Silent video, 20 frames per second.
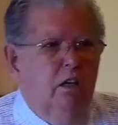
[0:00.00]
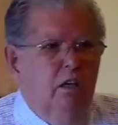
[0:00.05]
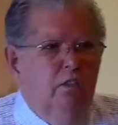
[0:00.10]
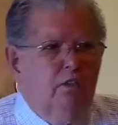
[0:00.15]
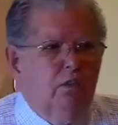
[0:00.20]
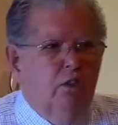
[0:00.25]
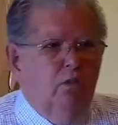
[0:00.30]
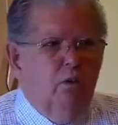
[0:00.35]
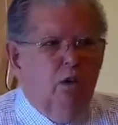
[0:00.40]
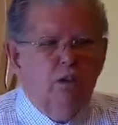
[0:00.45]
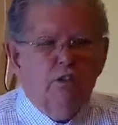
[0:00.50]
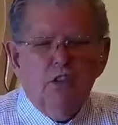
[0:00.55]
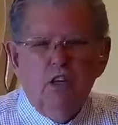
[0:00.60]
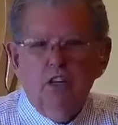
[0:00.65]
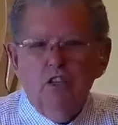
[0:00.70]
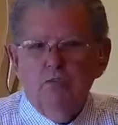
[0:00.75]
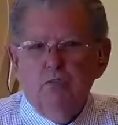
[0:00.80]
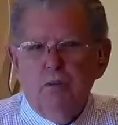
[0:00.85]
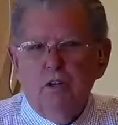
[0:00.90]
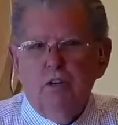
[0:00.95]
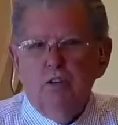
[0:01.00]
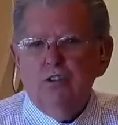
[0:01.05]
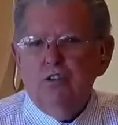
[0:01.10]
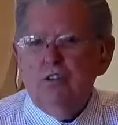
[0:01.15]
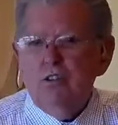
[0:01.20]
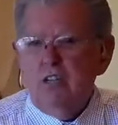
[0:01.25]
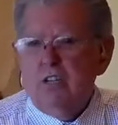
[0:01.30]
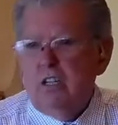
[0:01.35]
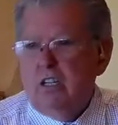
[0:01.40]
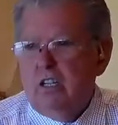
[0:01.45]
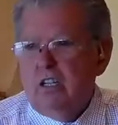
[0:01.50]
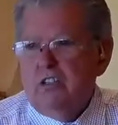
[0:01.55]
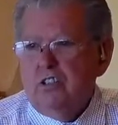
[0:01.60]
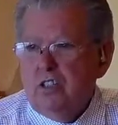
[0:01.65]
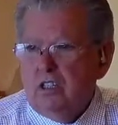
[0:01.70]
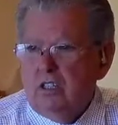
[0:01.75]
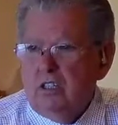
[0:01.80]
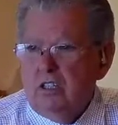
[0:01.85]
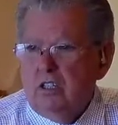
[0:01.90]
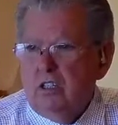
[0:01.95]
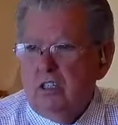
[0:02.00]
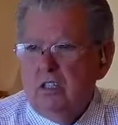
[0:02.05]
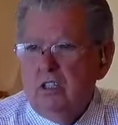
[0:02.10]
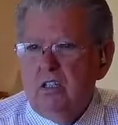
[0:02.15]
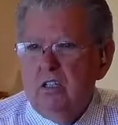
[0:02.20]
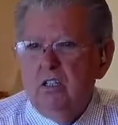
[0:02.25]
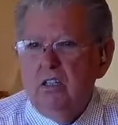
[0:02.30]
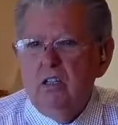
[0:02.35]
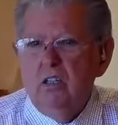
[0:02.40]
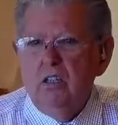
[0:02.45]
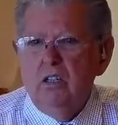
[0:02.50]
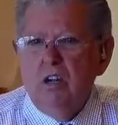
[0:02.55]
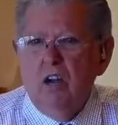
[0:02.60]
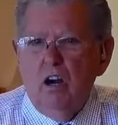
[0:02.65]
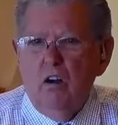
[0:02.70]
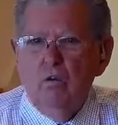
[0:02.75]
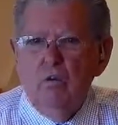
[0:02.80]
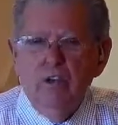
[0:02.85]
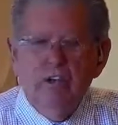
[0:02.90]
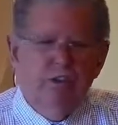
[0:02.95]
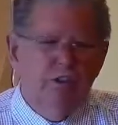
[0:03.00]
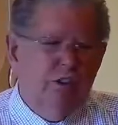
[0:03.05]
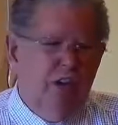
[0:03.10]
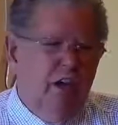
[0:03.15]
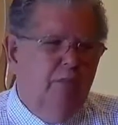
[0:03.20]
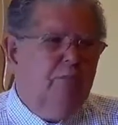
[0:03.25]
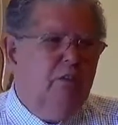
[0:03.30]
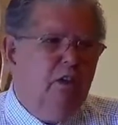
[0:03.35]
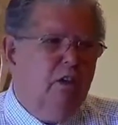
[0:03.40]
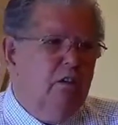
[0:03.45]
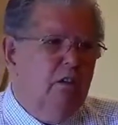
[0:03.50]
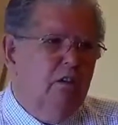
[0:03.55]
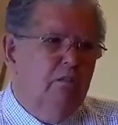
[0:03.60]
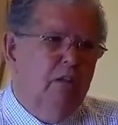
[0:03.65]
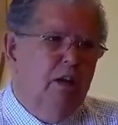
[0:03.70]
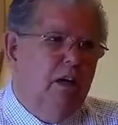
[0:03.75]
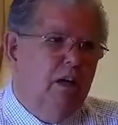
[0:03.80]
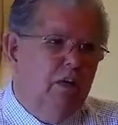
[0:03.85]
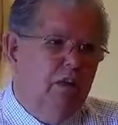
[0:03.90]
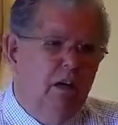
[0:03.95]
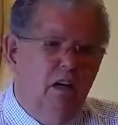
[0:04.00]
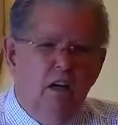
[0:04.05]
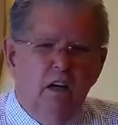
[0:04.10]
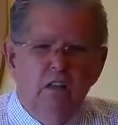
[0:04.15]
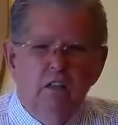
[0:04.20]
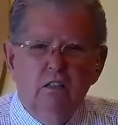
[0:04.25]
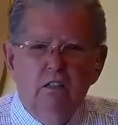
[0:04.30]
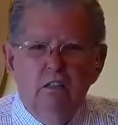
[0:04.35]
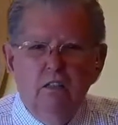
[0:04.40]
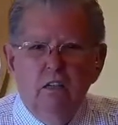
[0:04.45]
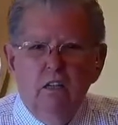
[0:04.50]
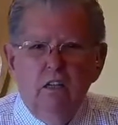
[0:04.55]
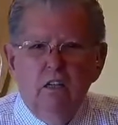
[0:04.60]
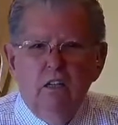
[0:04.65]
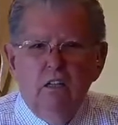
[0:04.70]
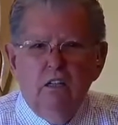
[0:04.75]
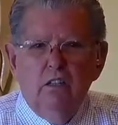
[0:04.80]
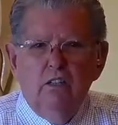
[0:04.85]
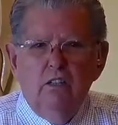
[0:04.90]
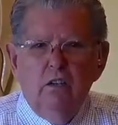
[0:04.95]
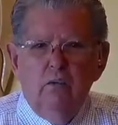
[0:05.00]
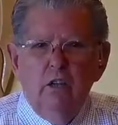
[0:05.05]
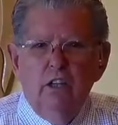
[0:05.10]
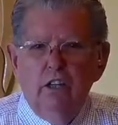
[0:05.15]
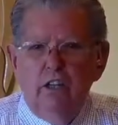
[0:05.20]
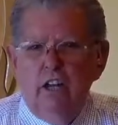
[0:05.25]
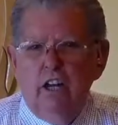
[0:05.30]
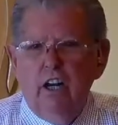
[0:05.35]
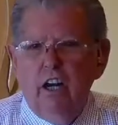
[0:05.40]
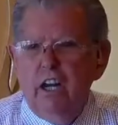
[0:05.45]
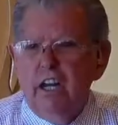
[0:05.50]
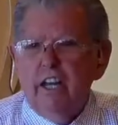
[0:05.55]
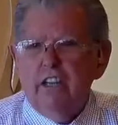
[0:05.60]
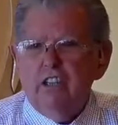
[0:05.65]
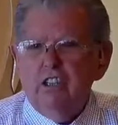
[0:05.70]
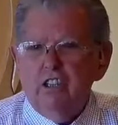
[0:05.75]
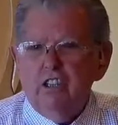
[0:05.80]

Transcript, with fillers: So what's our spiritual condition? Are we skeptical about God? Do we neglect to